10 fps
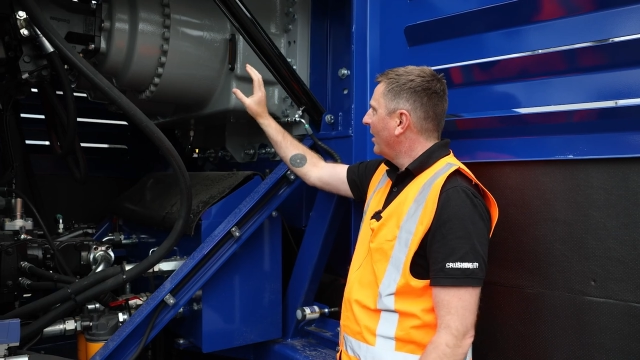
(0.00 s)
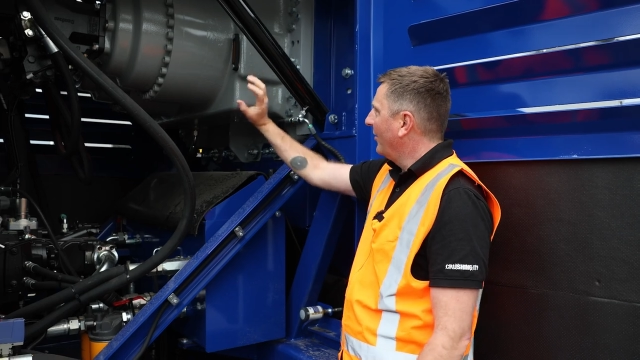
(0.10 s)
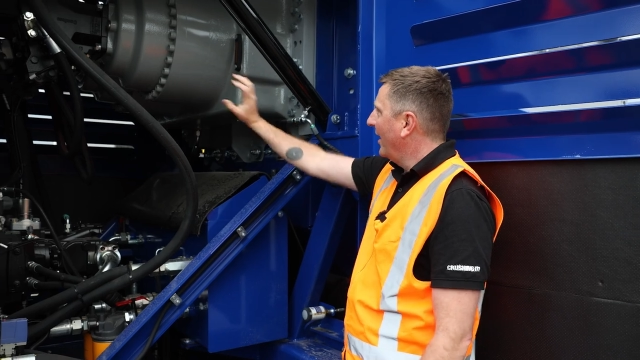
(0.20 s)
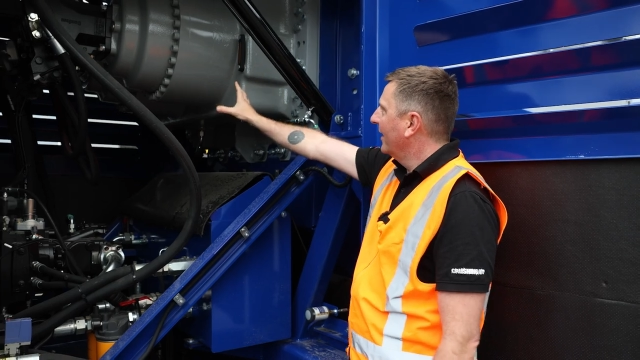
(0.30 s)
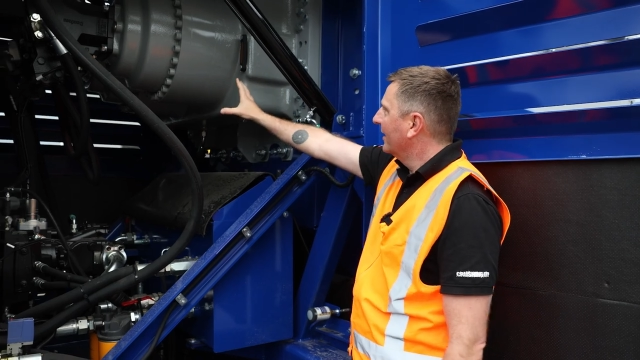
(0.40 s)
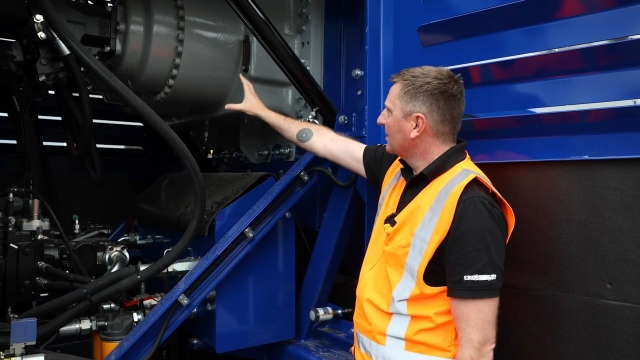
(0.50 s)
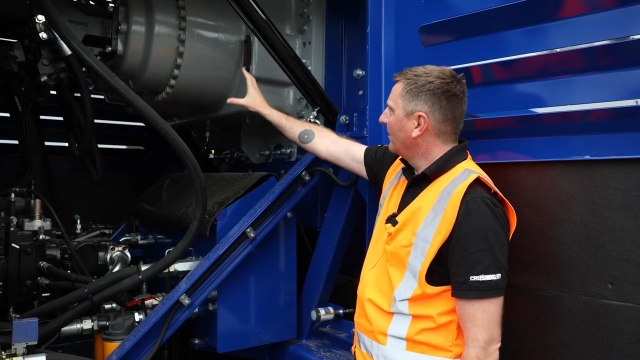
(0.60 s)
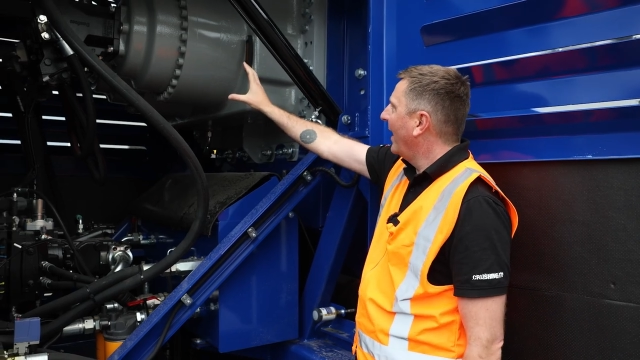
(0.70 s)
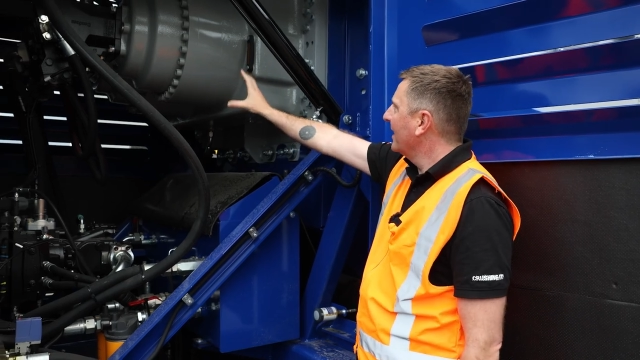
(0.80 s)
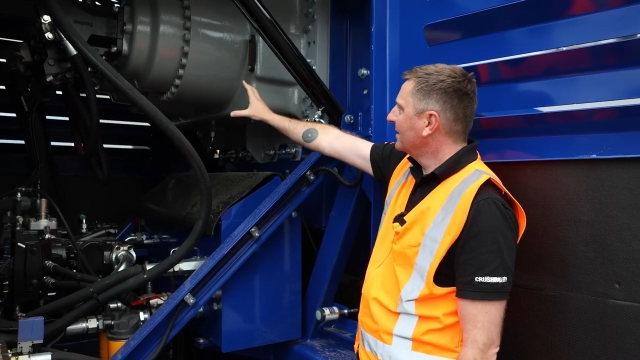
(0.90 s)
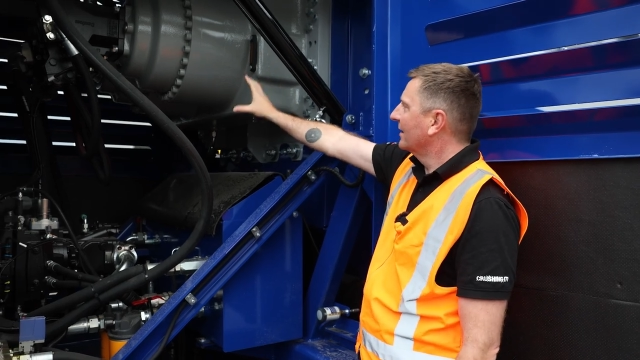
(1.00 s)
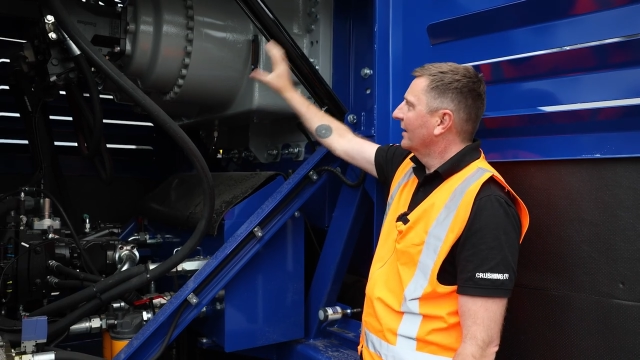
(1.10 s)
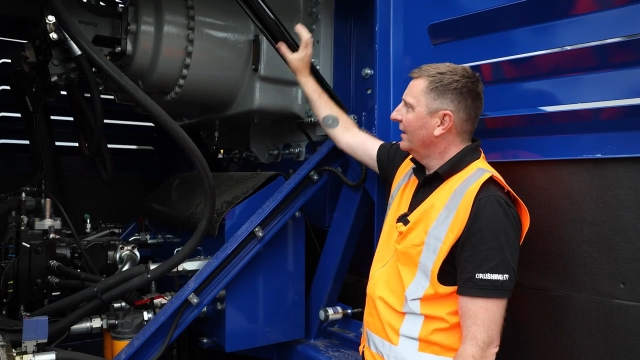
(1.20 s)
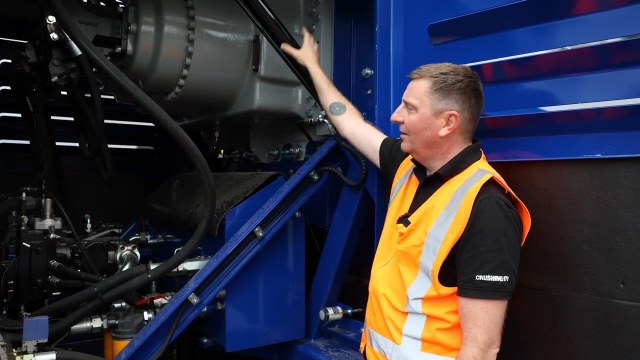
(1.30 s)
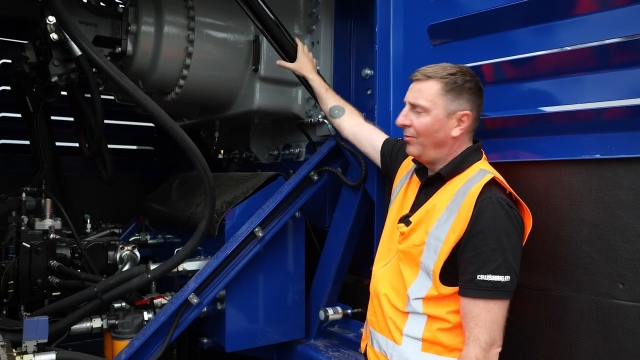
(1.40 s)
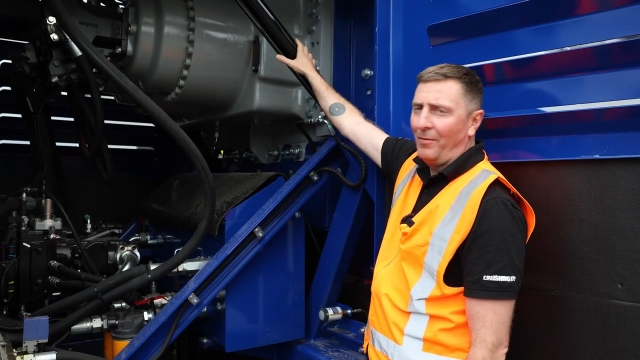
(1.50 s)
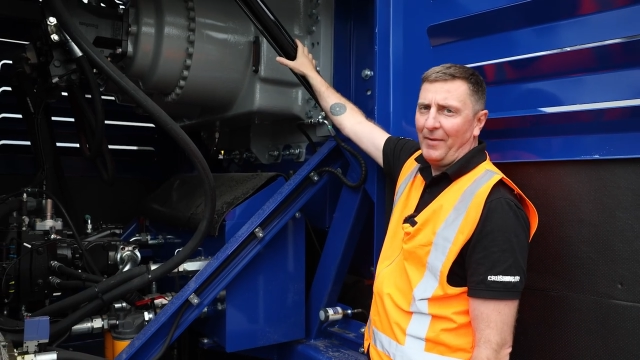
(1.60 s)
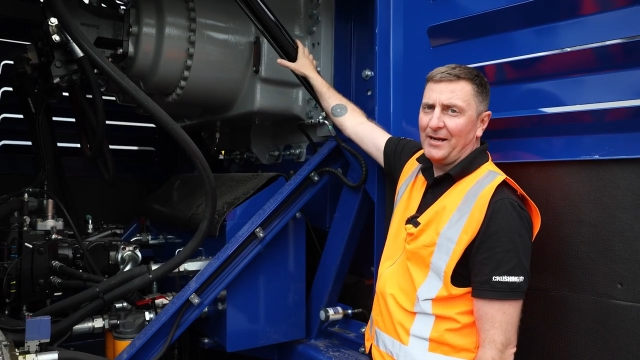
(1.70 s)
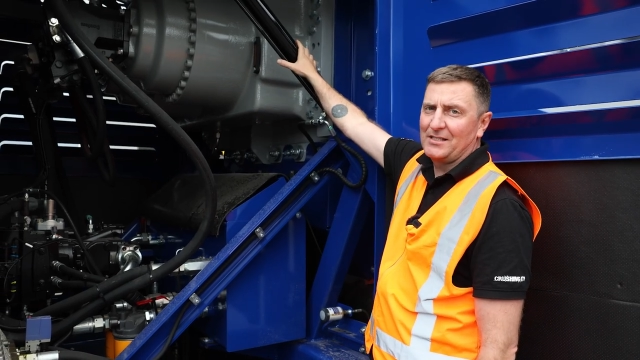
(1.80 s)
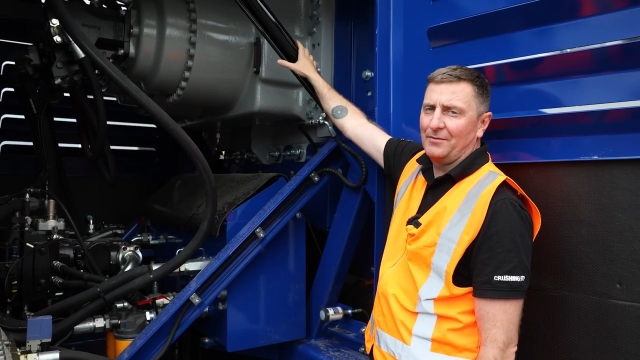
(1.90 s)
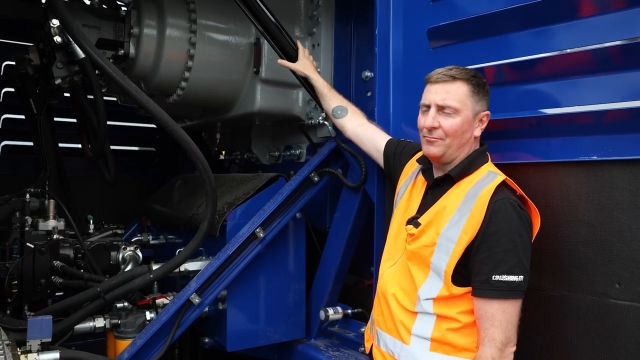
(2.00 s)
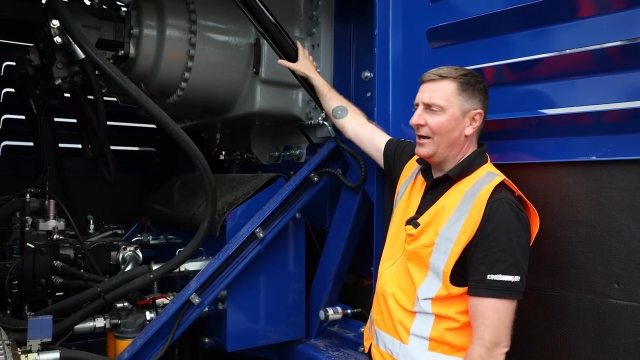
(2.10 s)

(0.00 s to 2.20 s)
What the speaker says: So that is basically what makes them